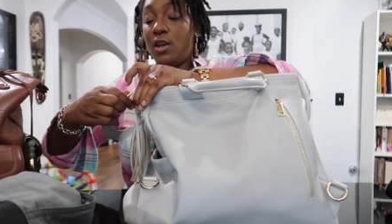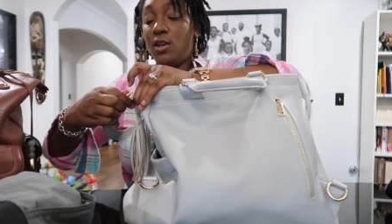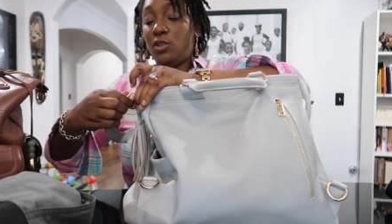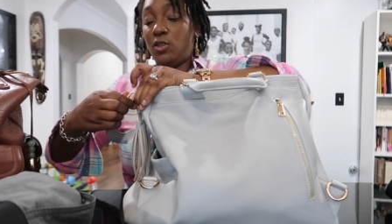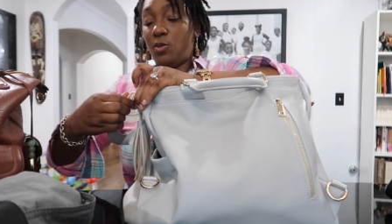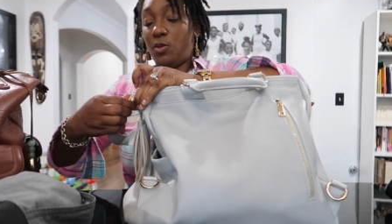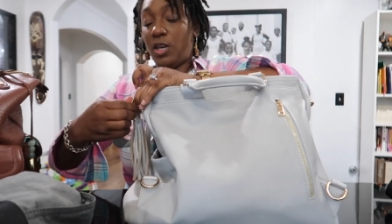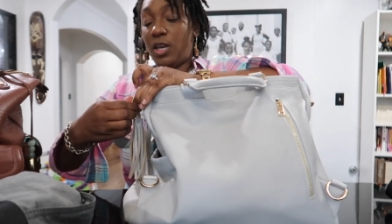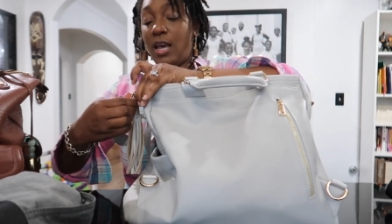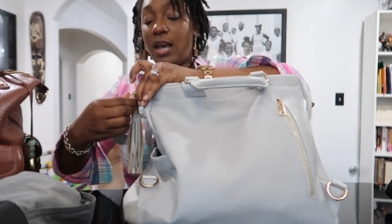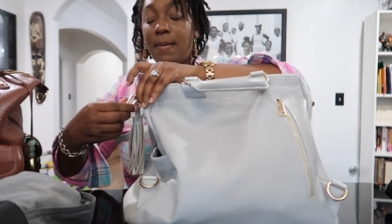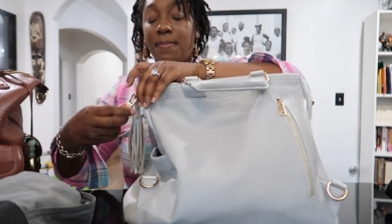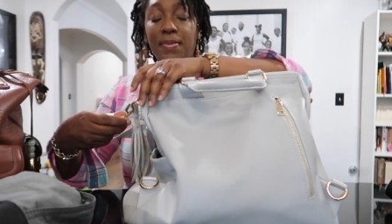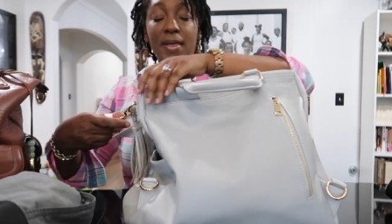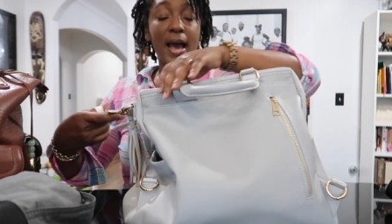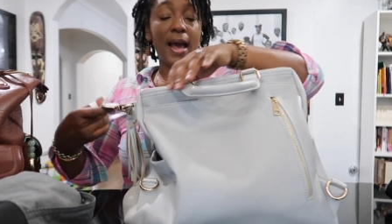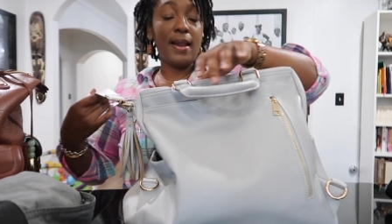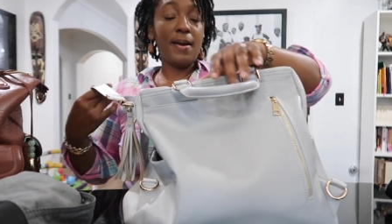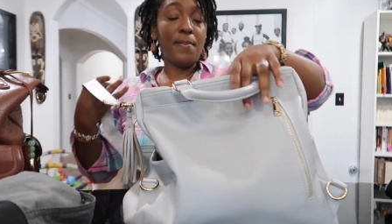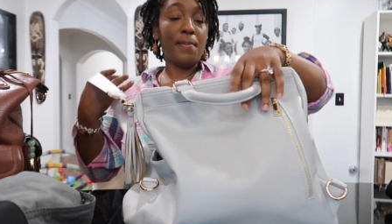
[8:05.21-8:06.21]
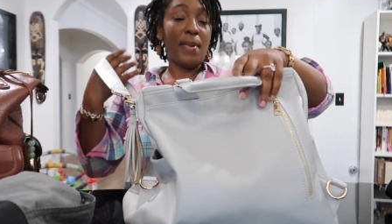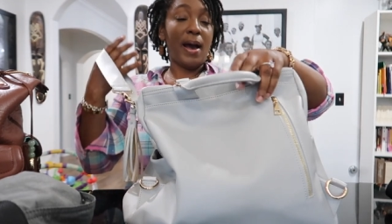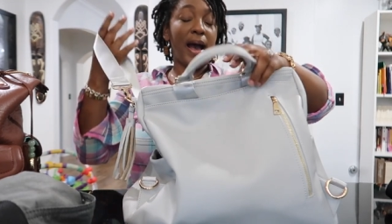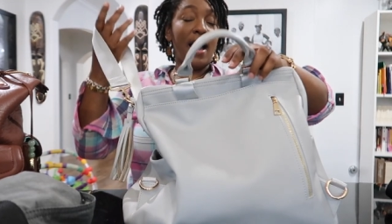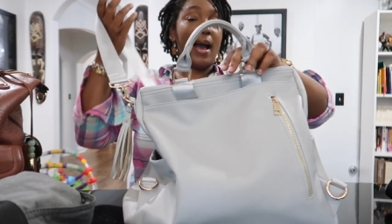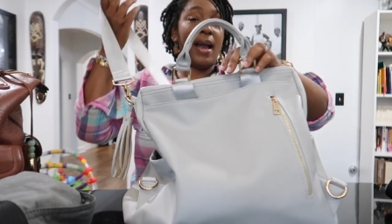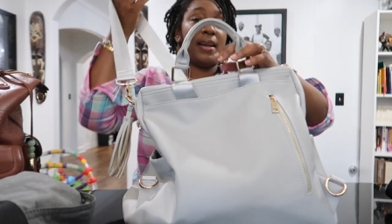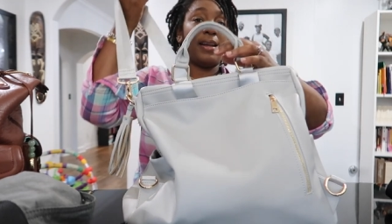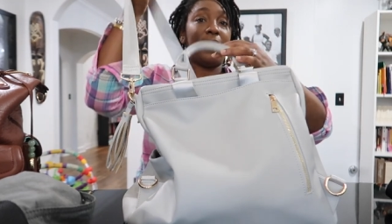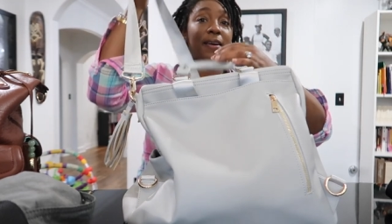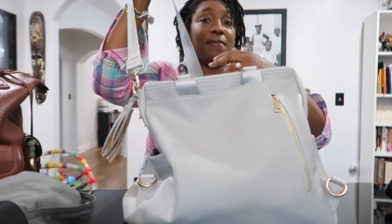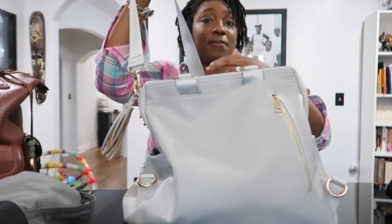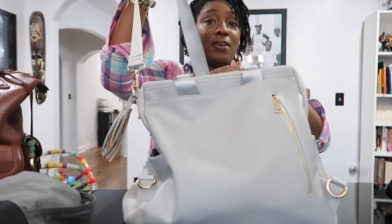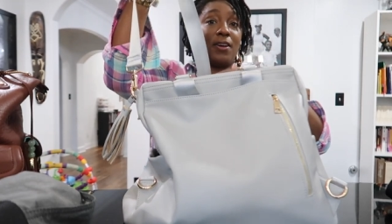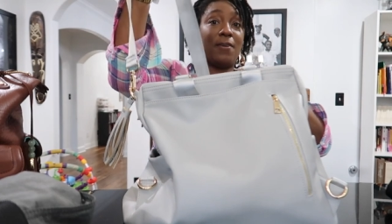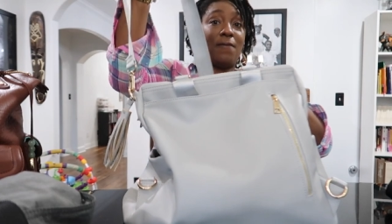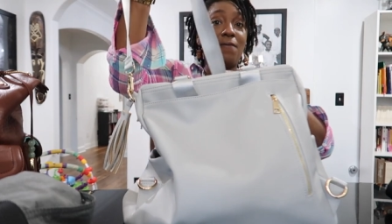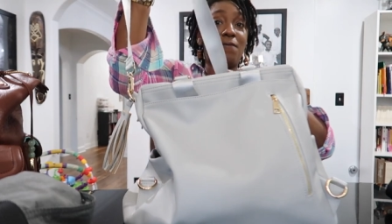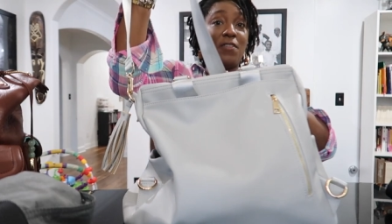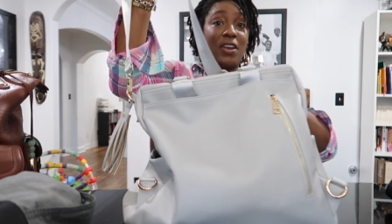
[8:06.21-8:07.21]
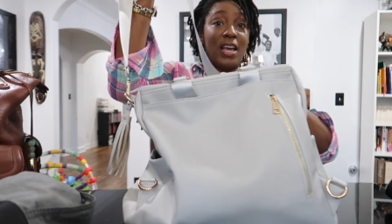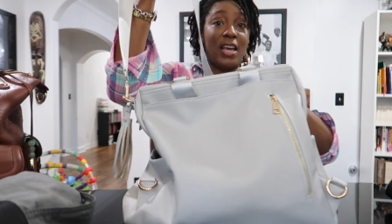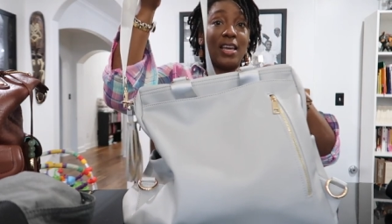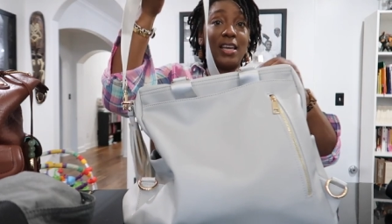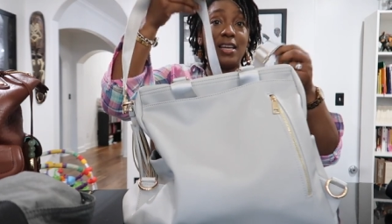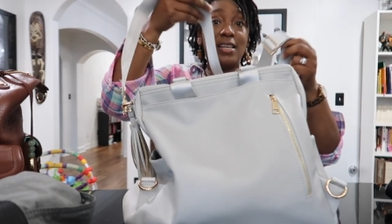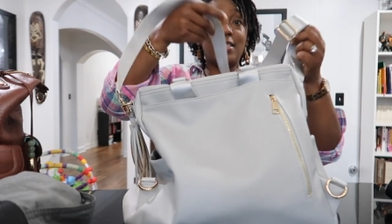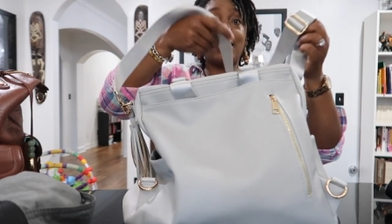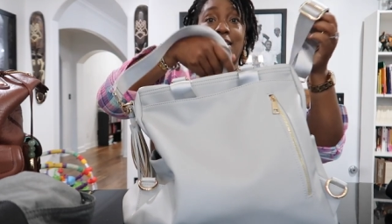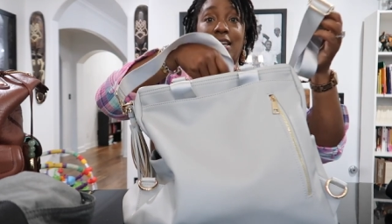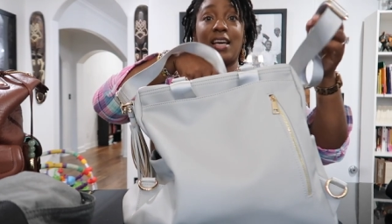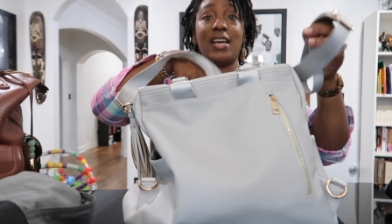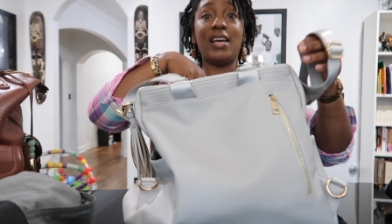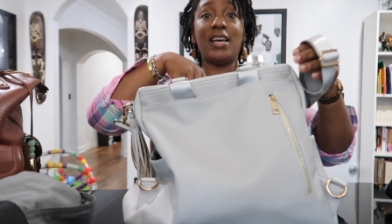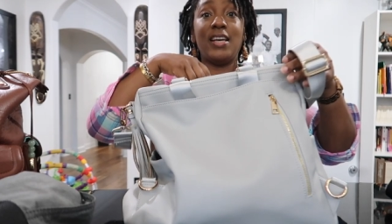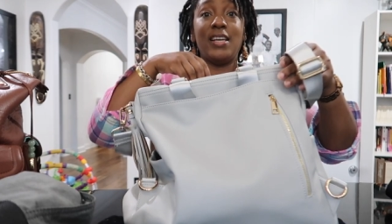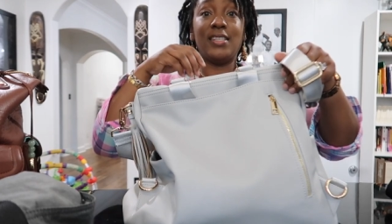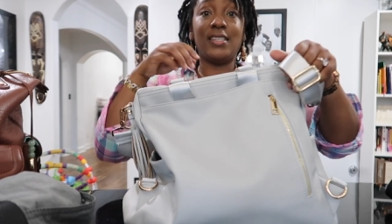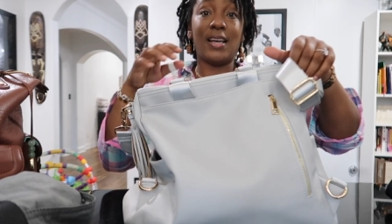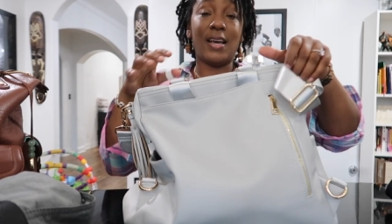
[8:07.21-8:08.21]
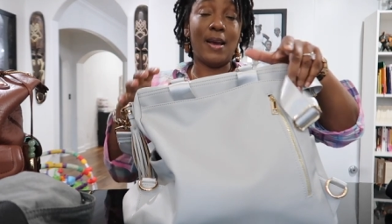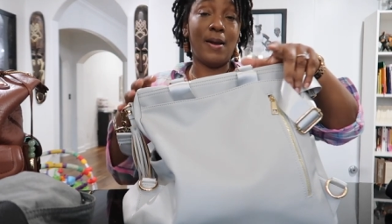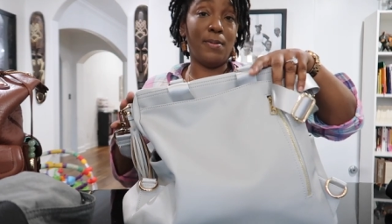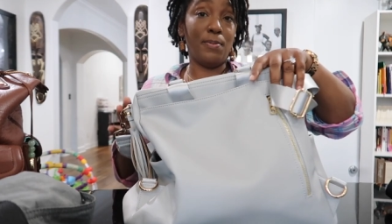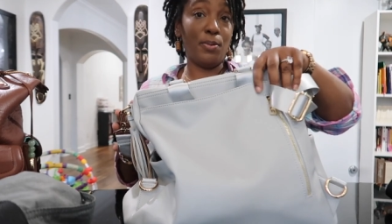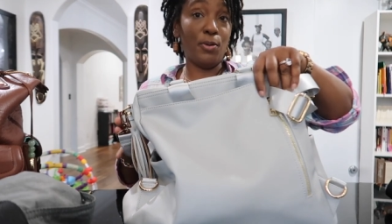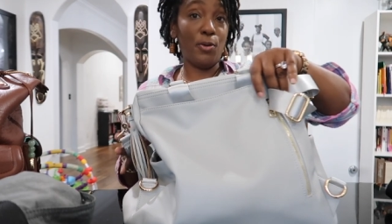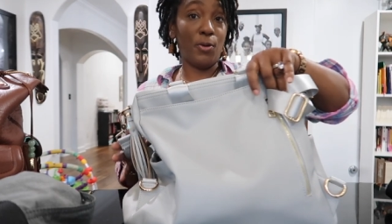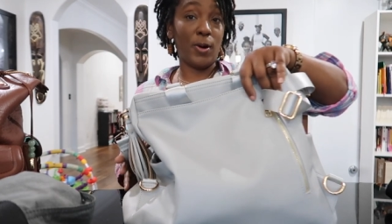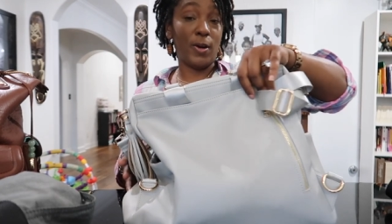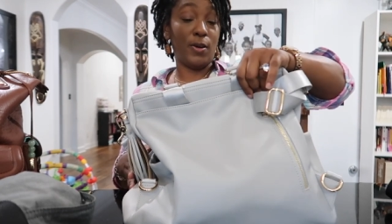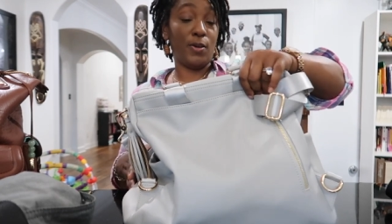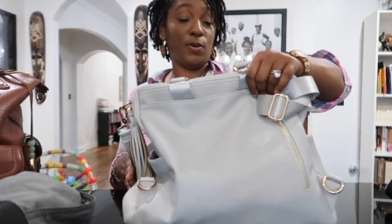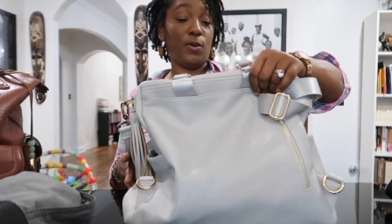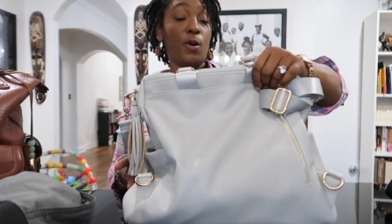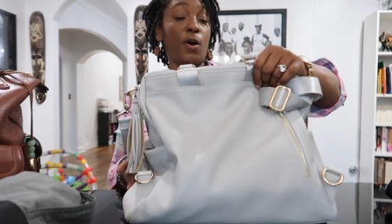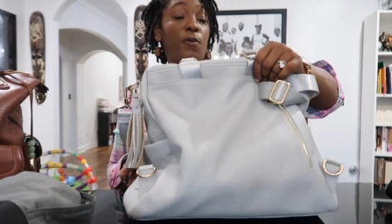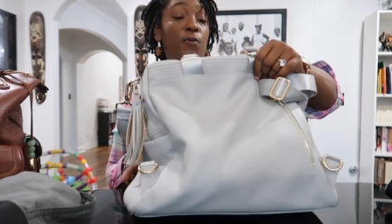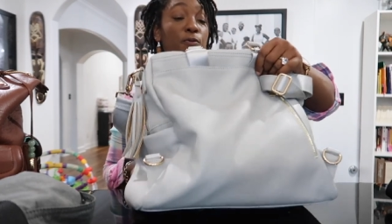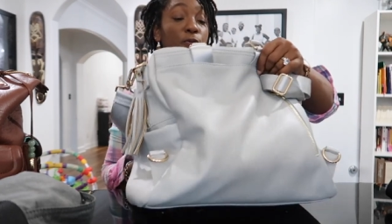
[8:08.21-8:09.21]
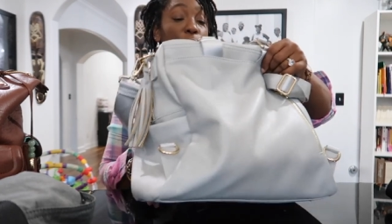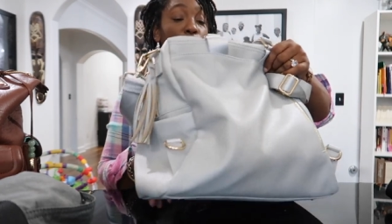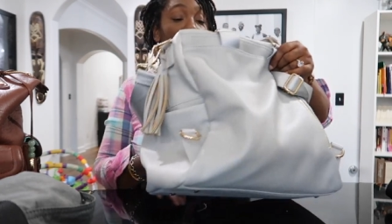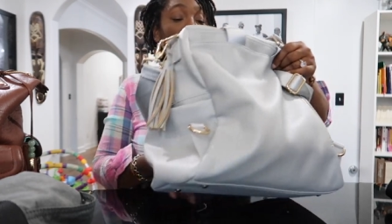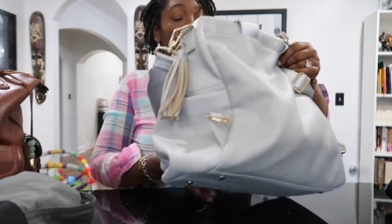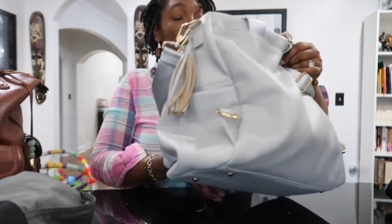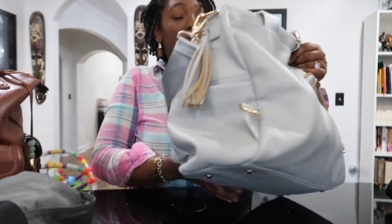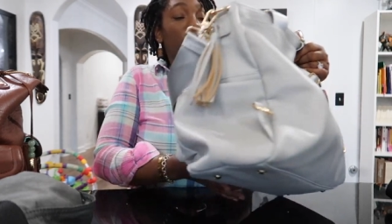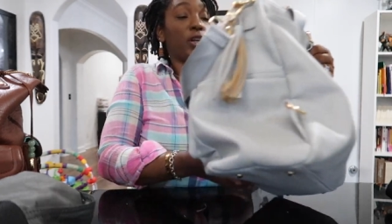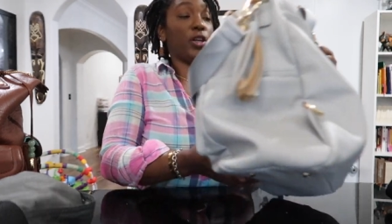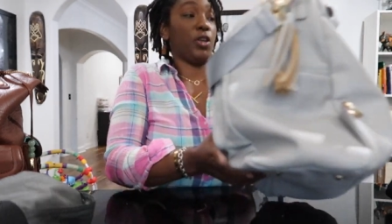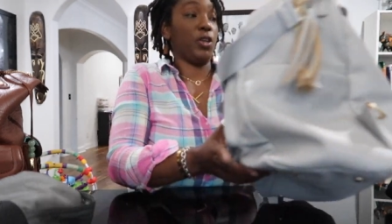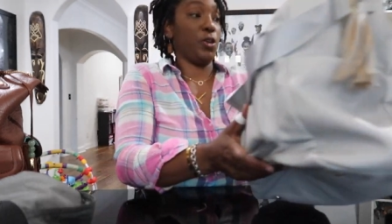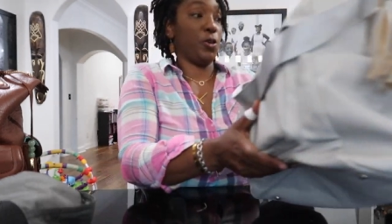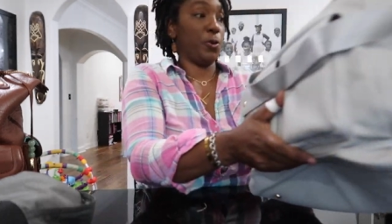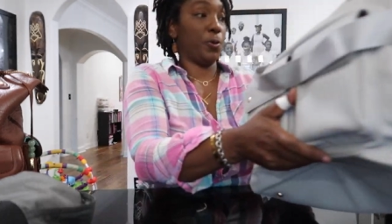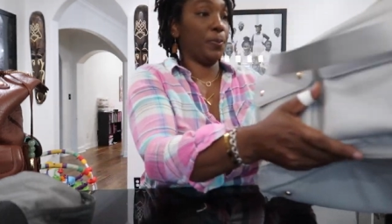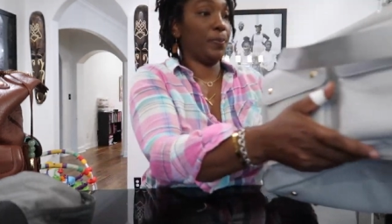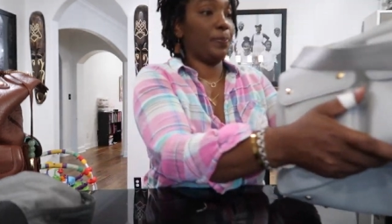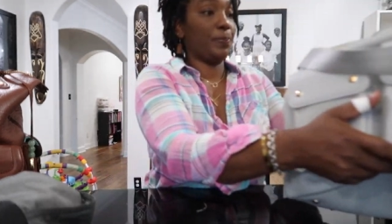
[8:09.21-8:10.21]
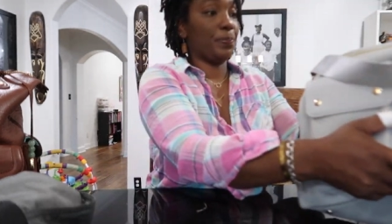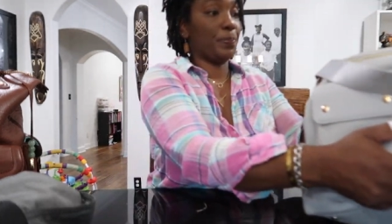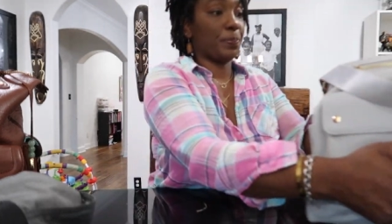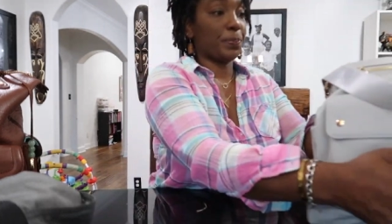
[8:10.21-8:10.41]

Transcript: So keep that in mind if convenience is important for you.